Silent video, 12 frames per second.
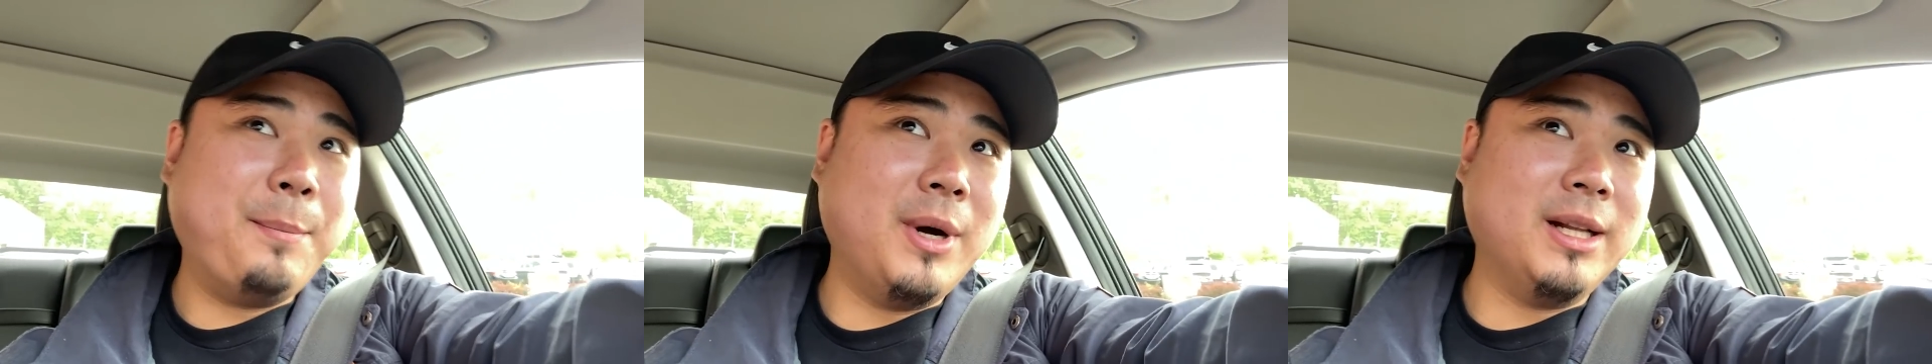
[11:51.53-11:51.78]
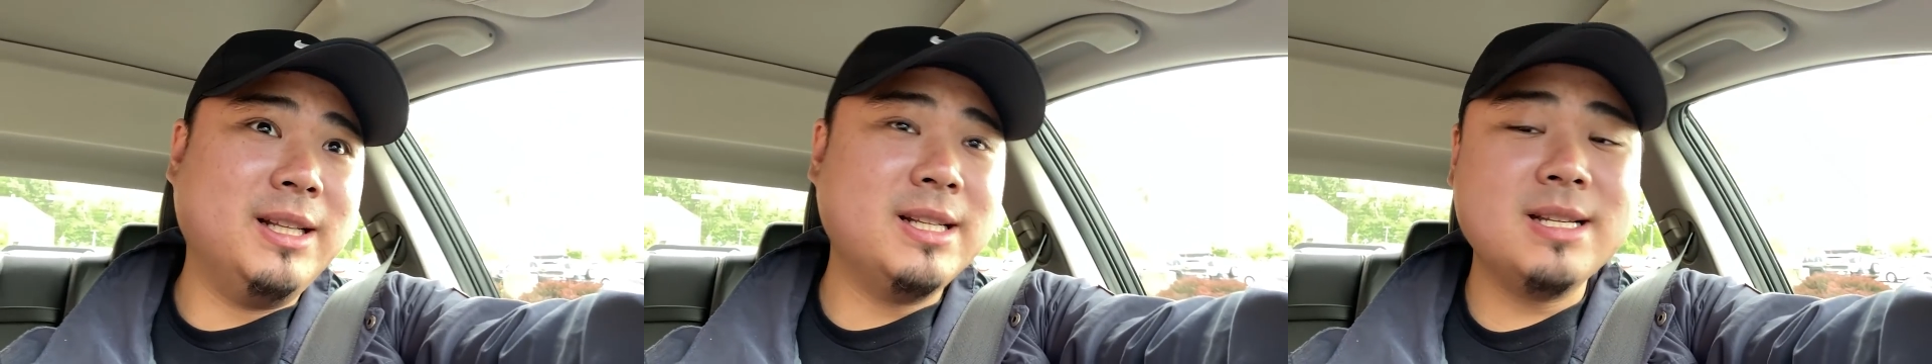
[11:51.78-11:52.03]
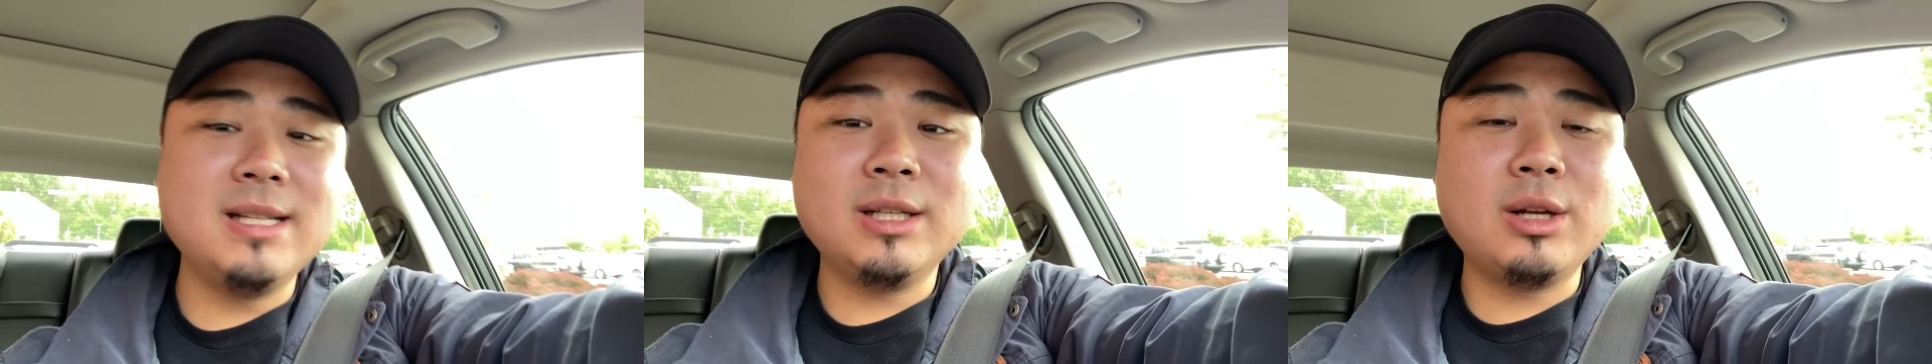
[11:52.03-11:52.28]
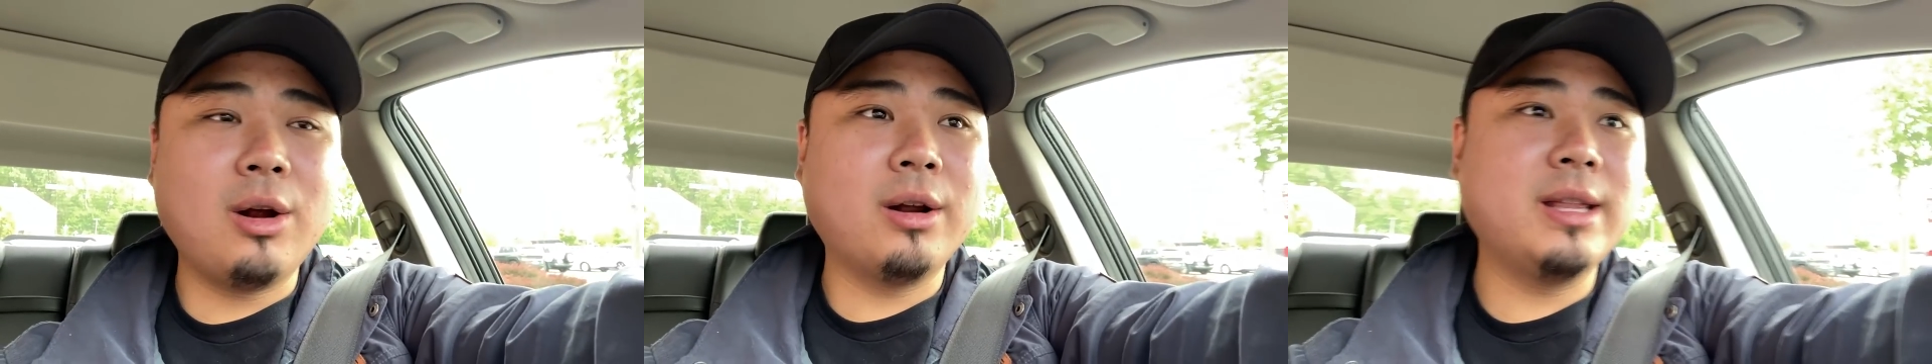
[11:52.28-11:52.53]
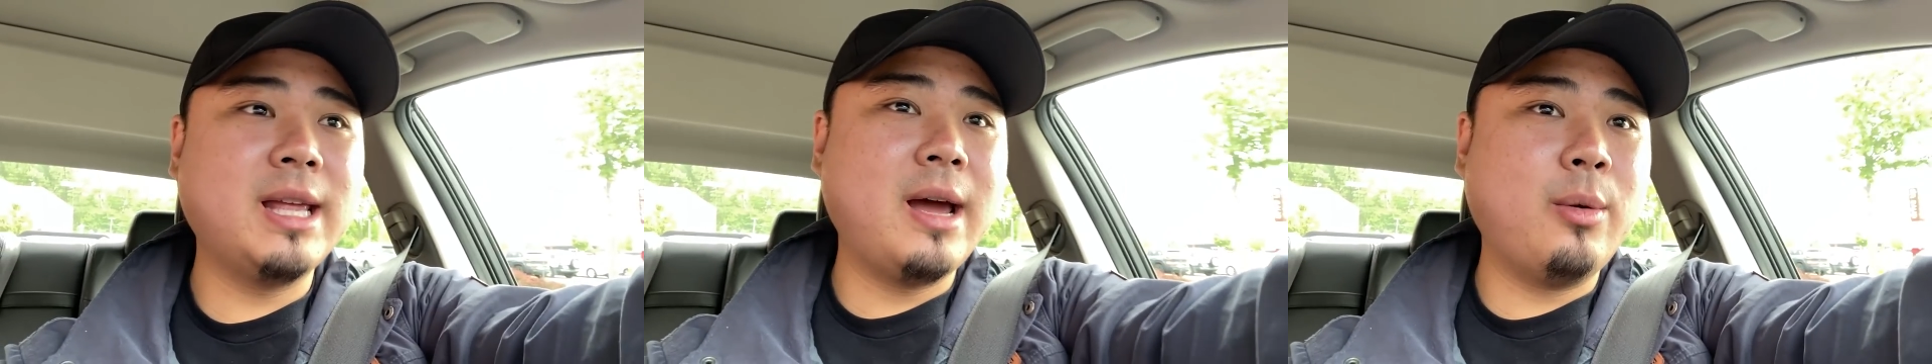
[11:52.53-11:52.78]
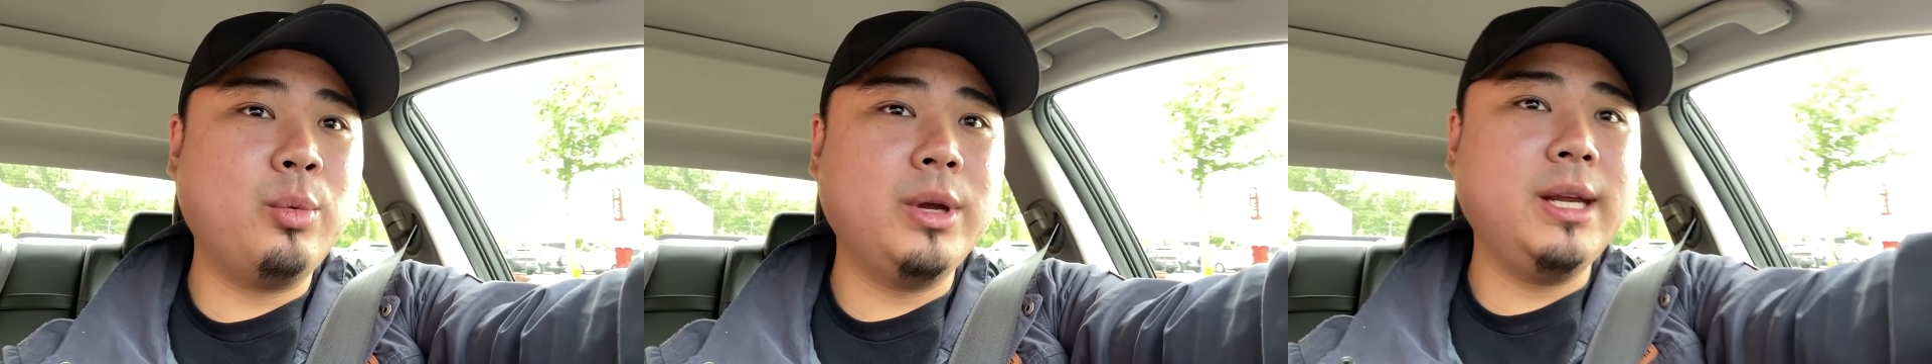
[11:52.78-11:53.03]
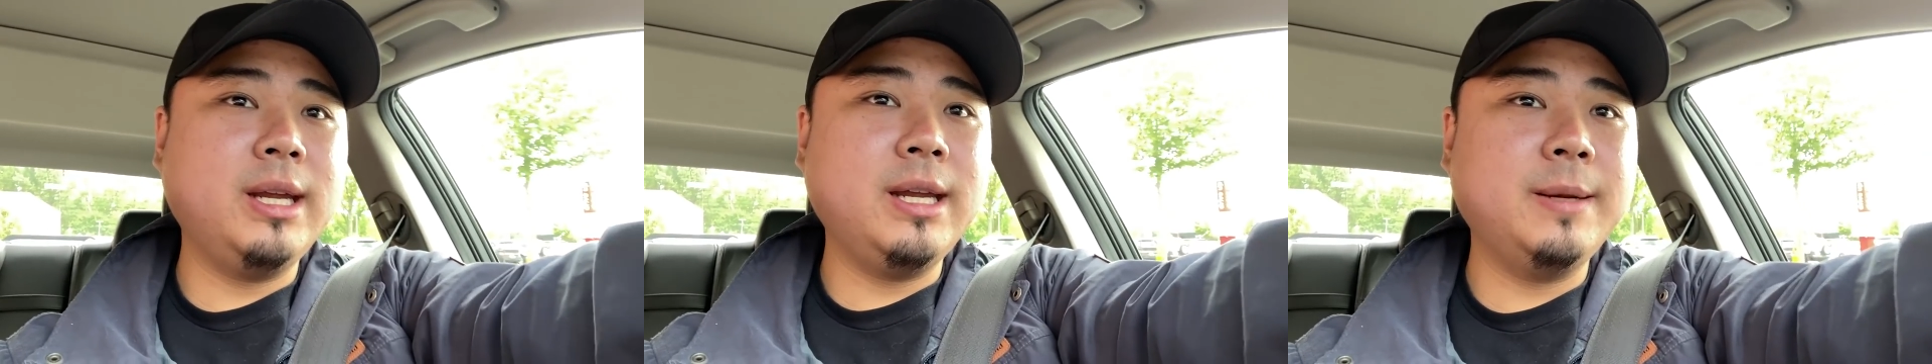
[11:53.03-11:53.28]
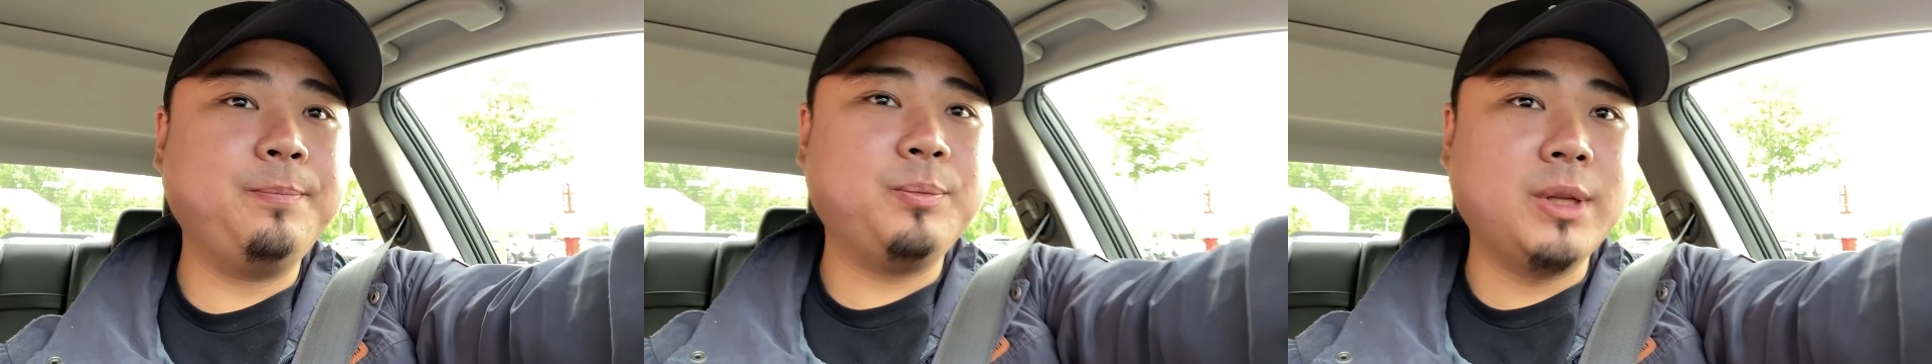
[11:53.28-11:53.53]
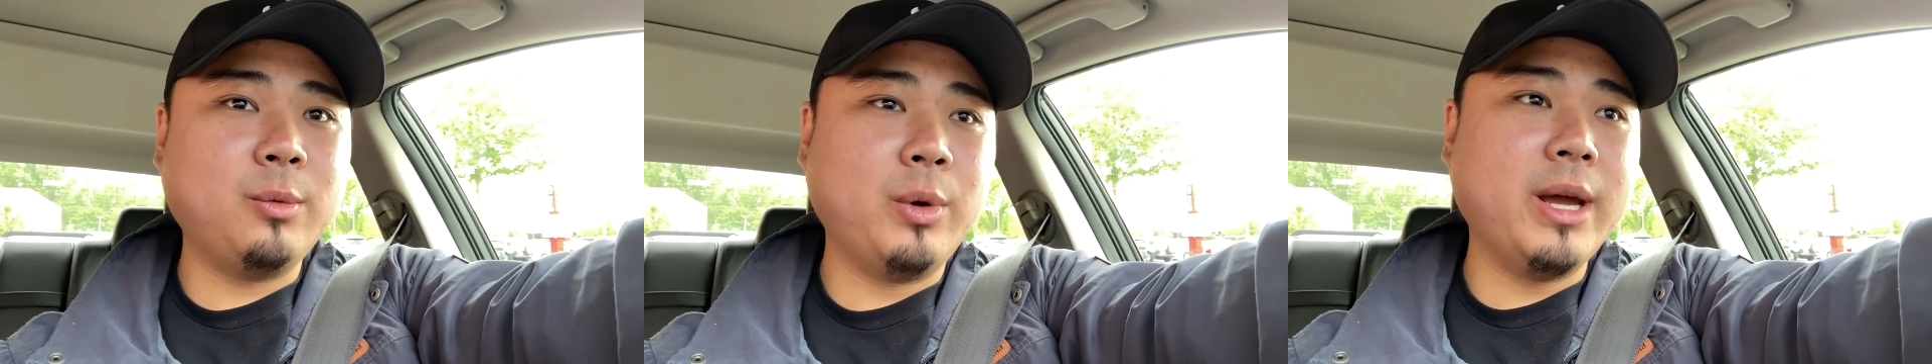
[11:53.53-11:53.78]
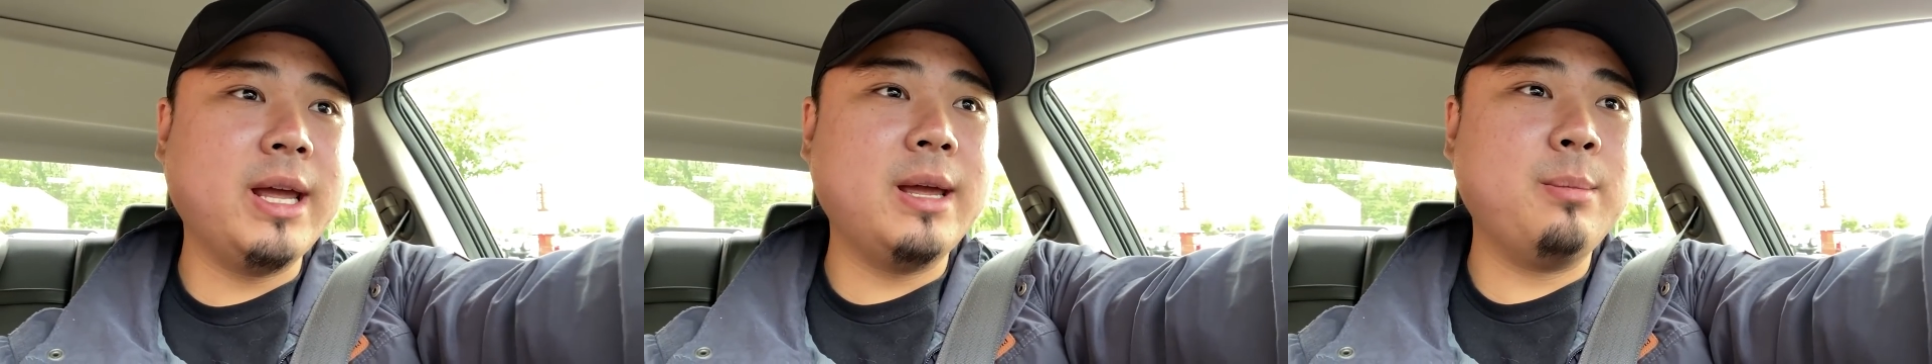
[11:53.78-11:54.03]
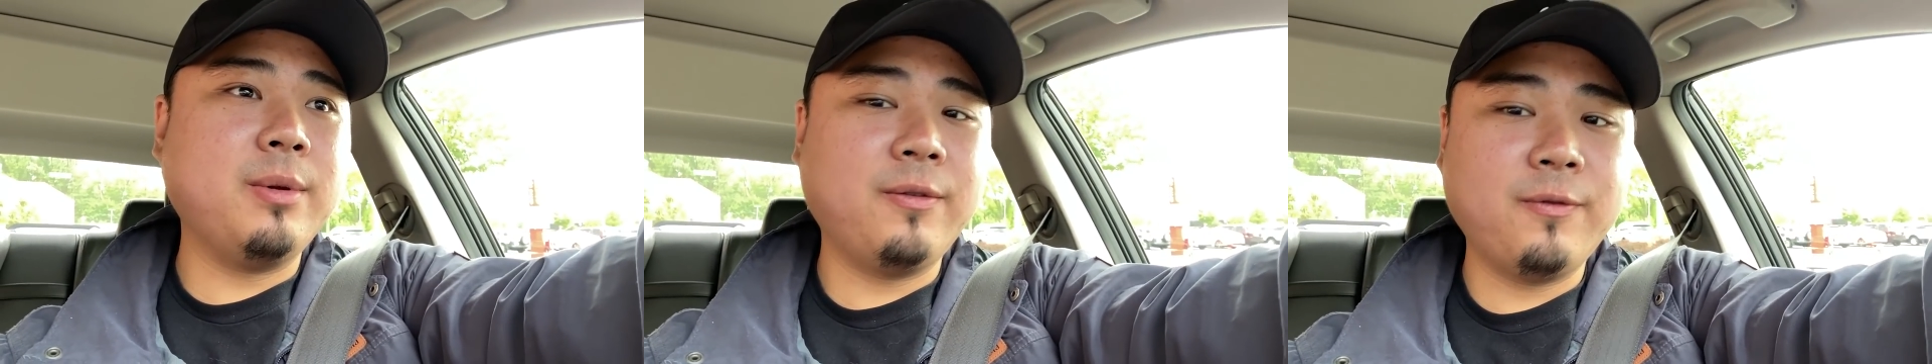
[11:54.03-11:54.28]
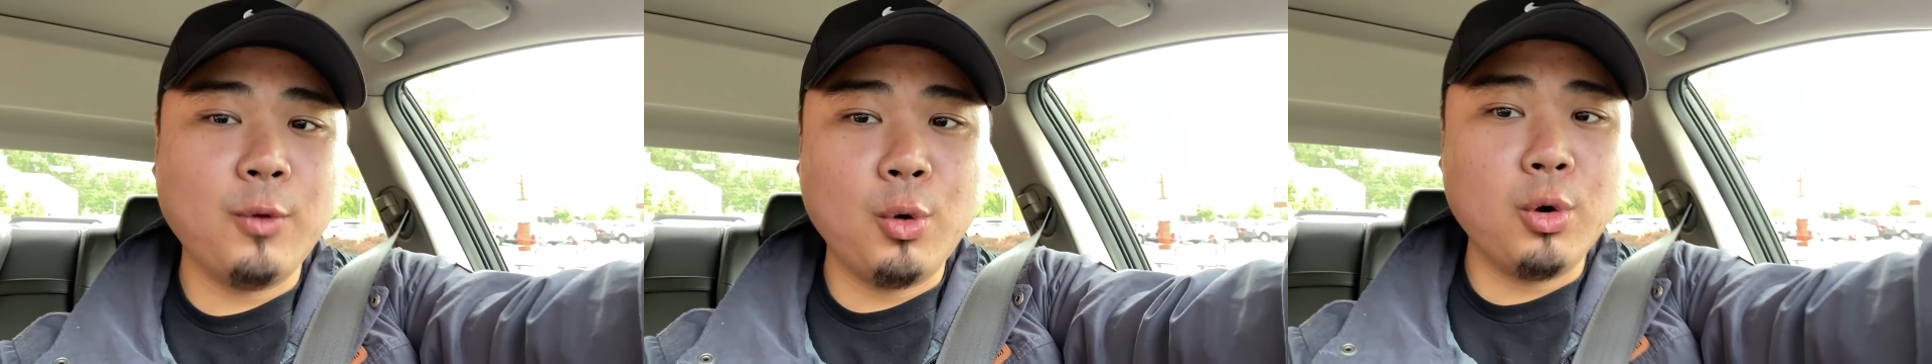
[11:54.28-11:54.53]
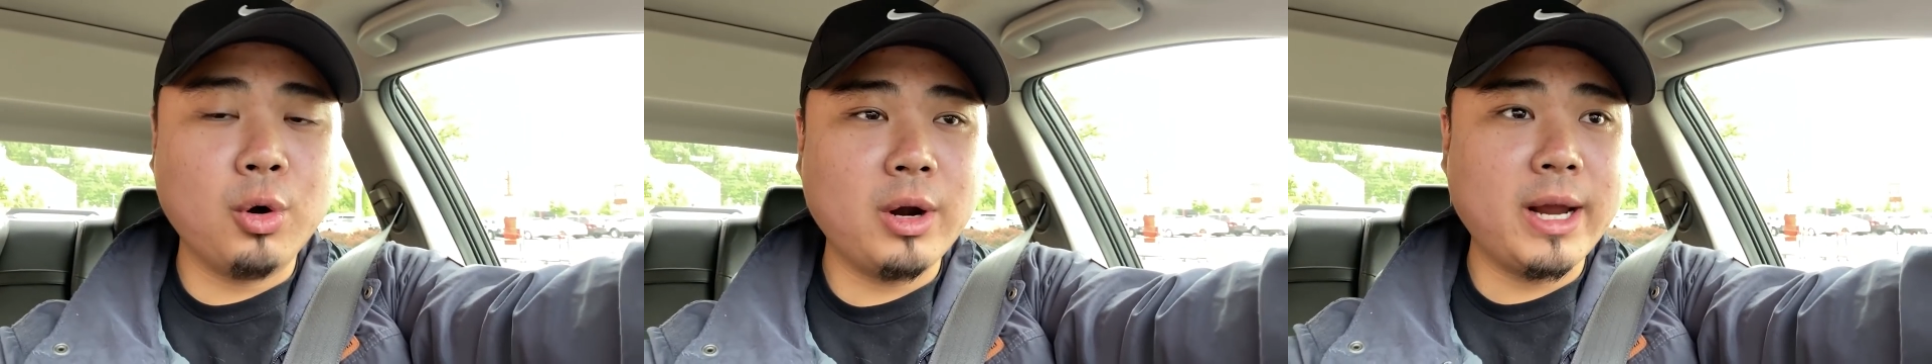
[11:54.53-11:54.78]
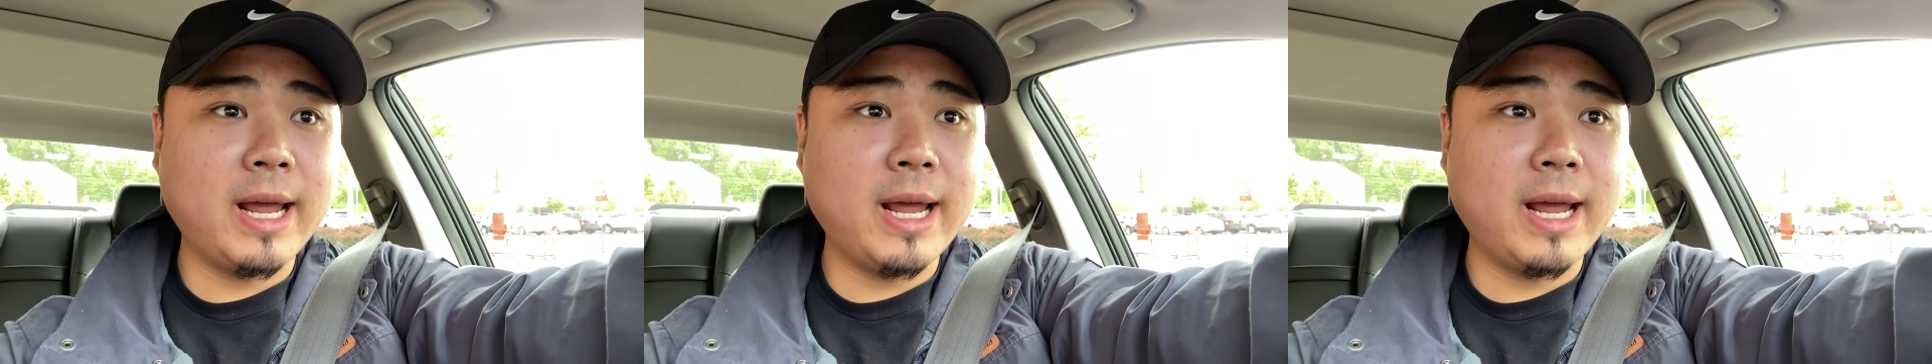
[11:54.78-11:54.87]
but this is the Target that we went in before,